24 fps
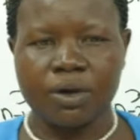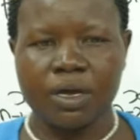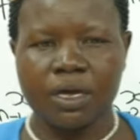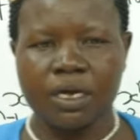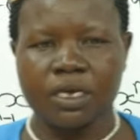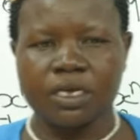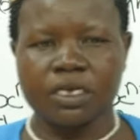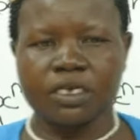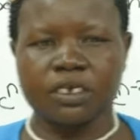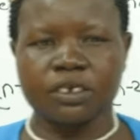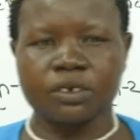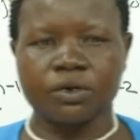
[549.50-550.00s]

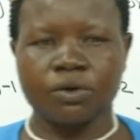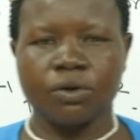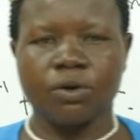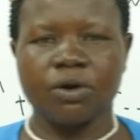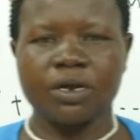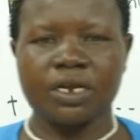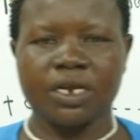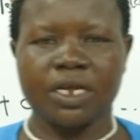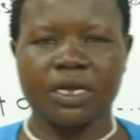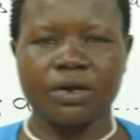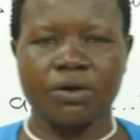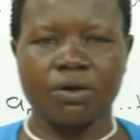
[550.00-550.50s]
It
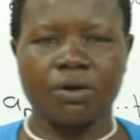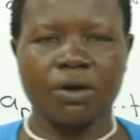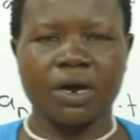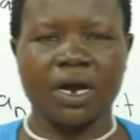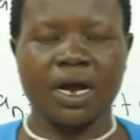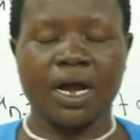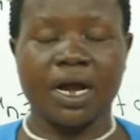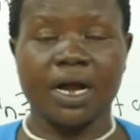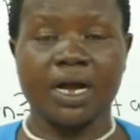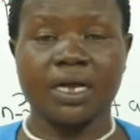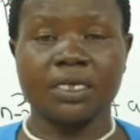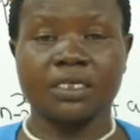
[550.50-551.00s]
only
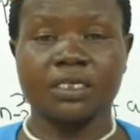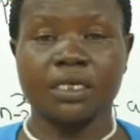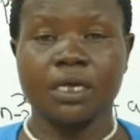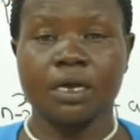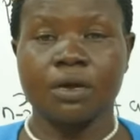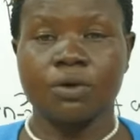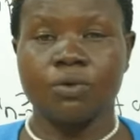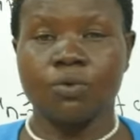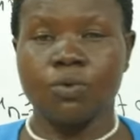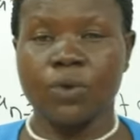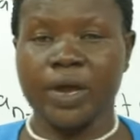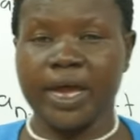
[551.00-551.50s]
occurs
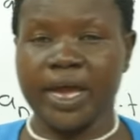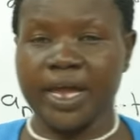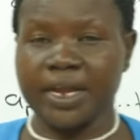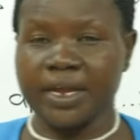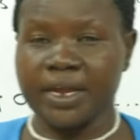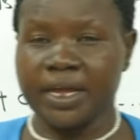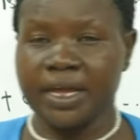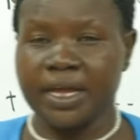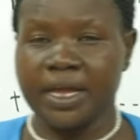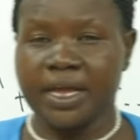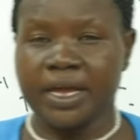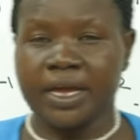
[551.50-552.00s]
when
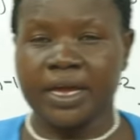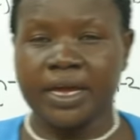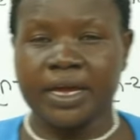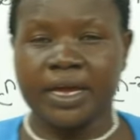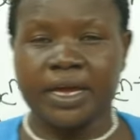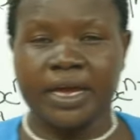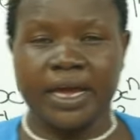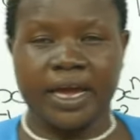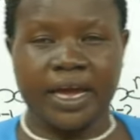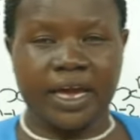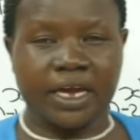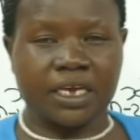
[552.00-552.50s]

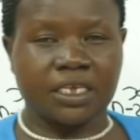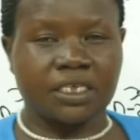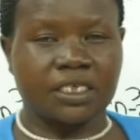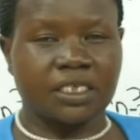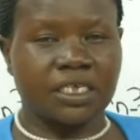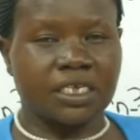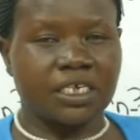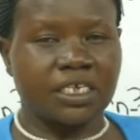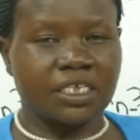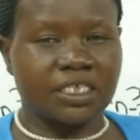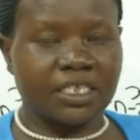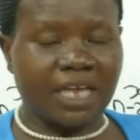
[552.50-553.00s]
x
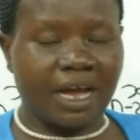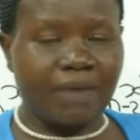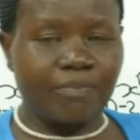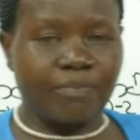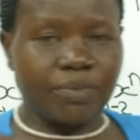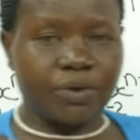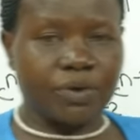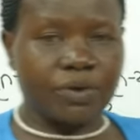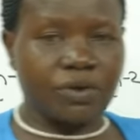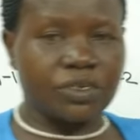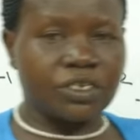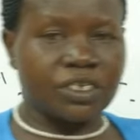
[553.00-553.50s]
is
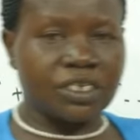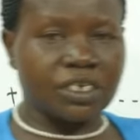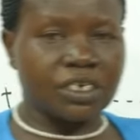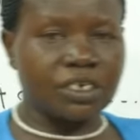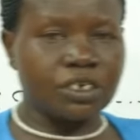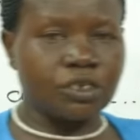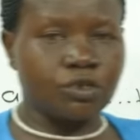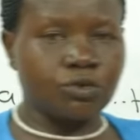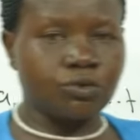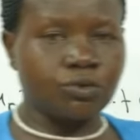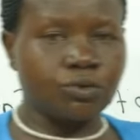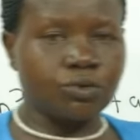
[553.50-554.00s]
approaching
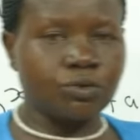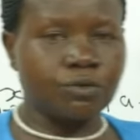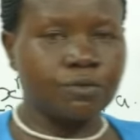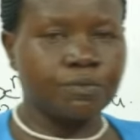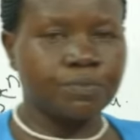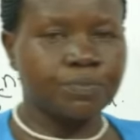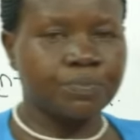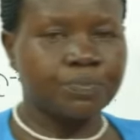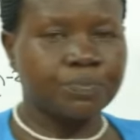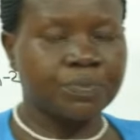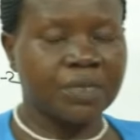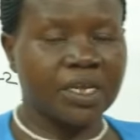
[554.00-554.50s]
to
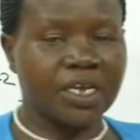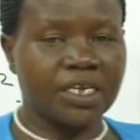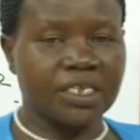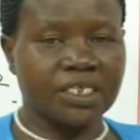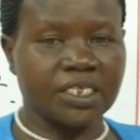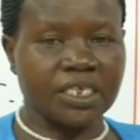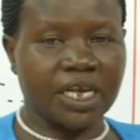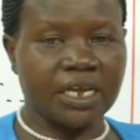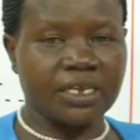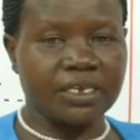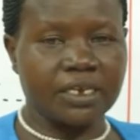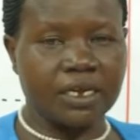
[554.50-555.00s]
a
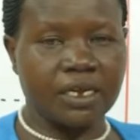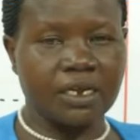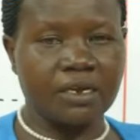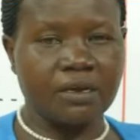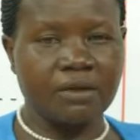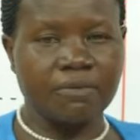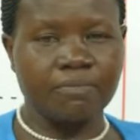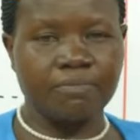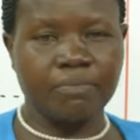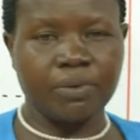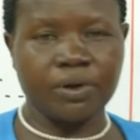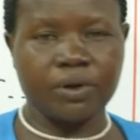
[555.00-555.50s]
certain
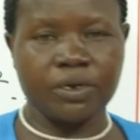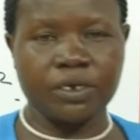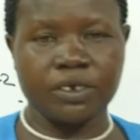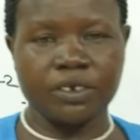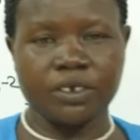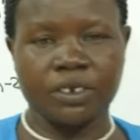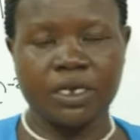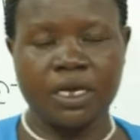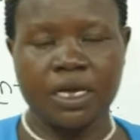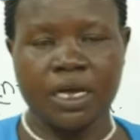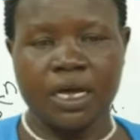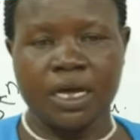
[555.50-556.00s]
point.
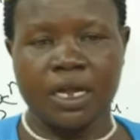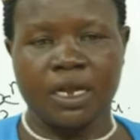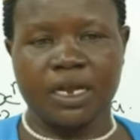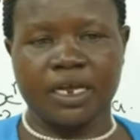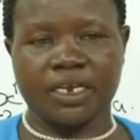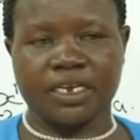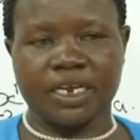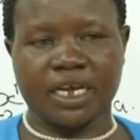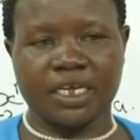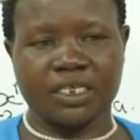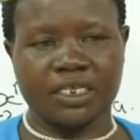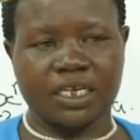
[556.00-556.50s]
Let
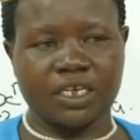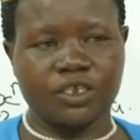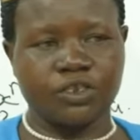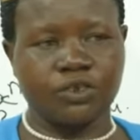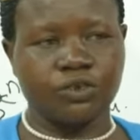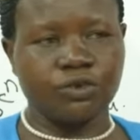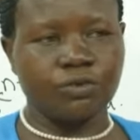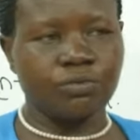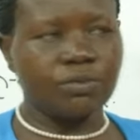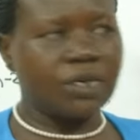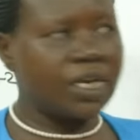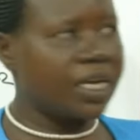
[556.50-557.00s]
us
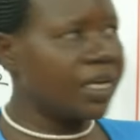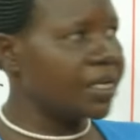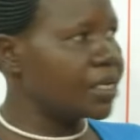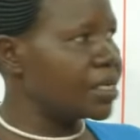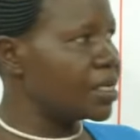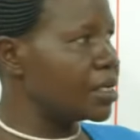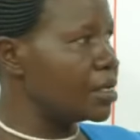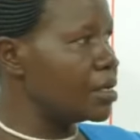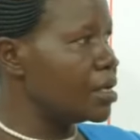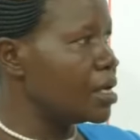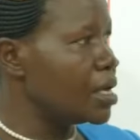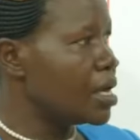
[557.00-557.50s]
assume like
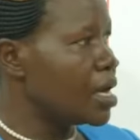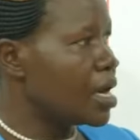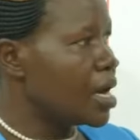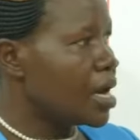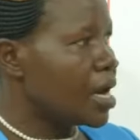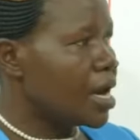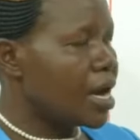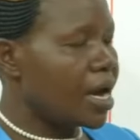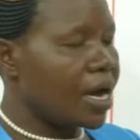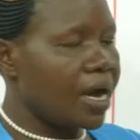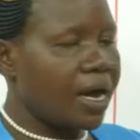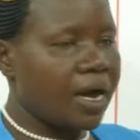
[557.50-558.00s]

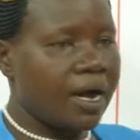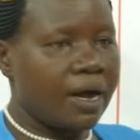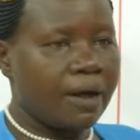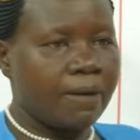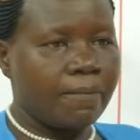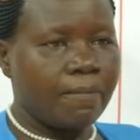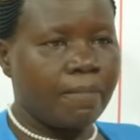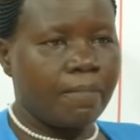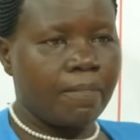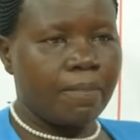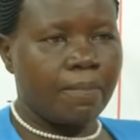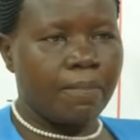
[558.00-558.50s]

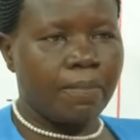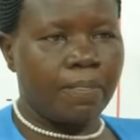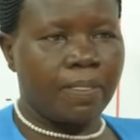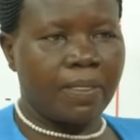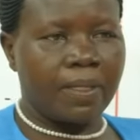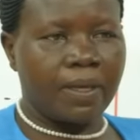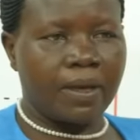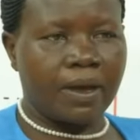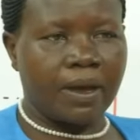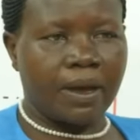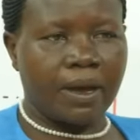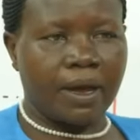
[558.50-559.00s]

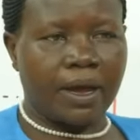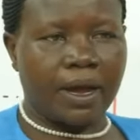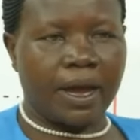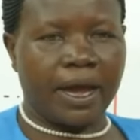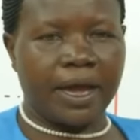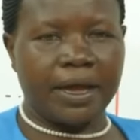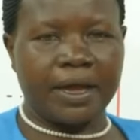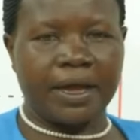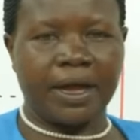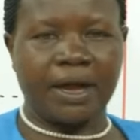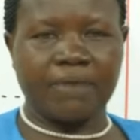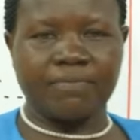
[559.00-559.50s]
I
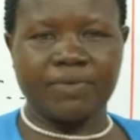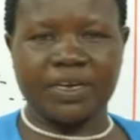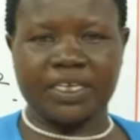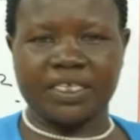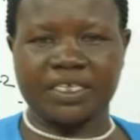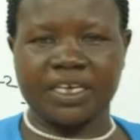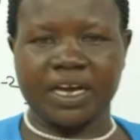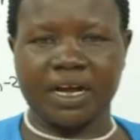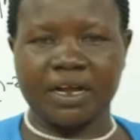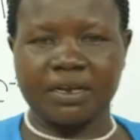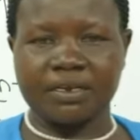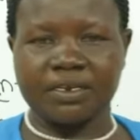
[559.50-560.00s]
have a
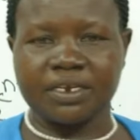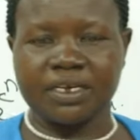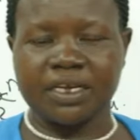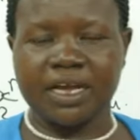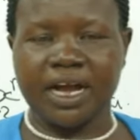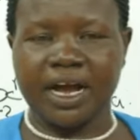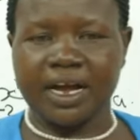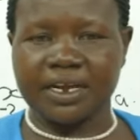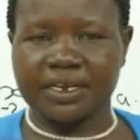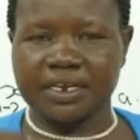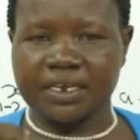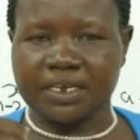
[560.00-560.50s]
child
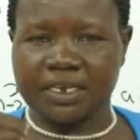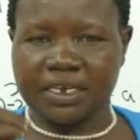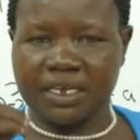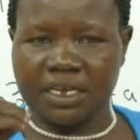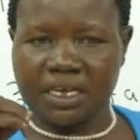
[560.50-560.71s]
and